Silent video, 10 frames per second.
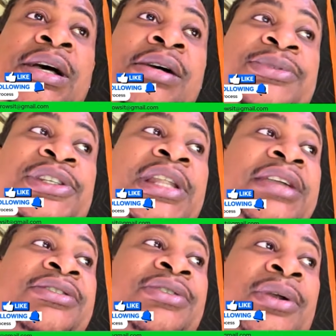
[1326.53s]
She
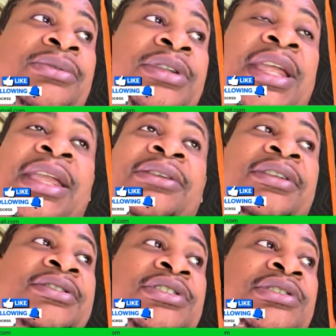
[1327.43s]
likes certain things,
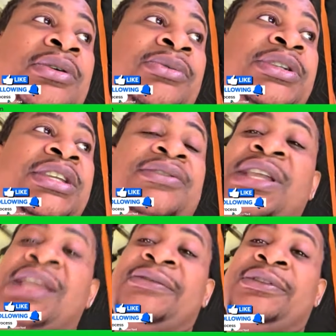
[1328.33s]
and she don't
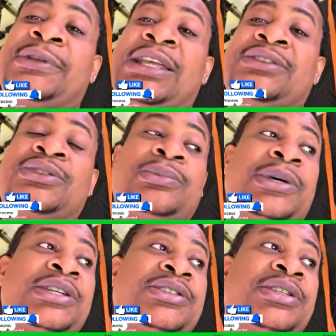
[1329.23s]
deviate from that too
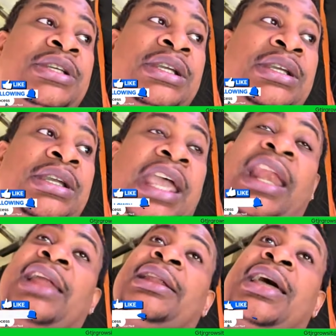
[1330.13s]
much. And
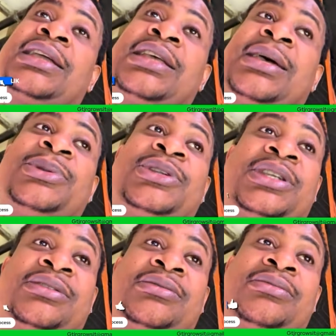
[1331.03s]
I like that, but
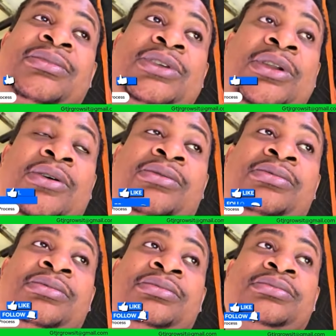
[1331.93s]
then I
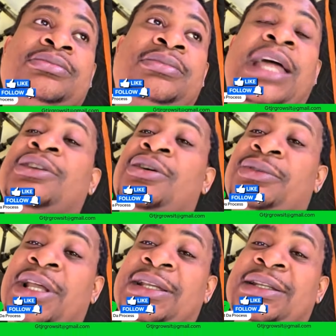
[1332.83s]
don't
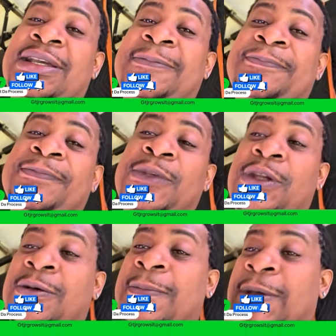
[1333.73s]
like that.
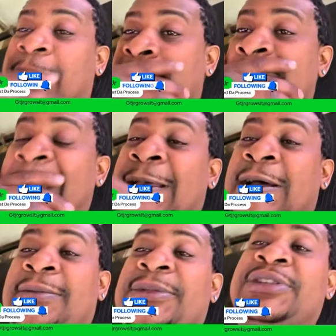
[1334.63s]
But
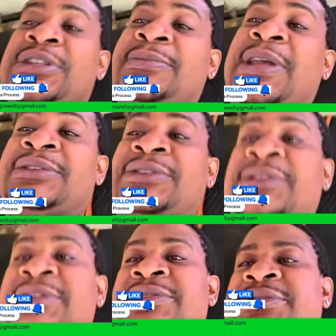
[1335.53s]
let's get back to
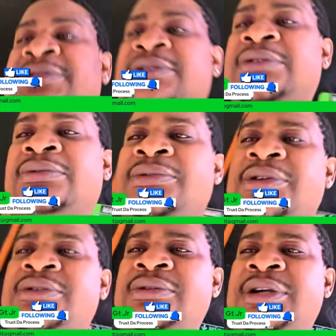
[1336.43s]
this real
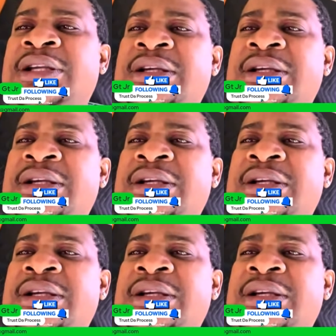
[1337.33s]
quick.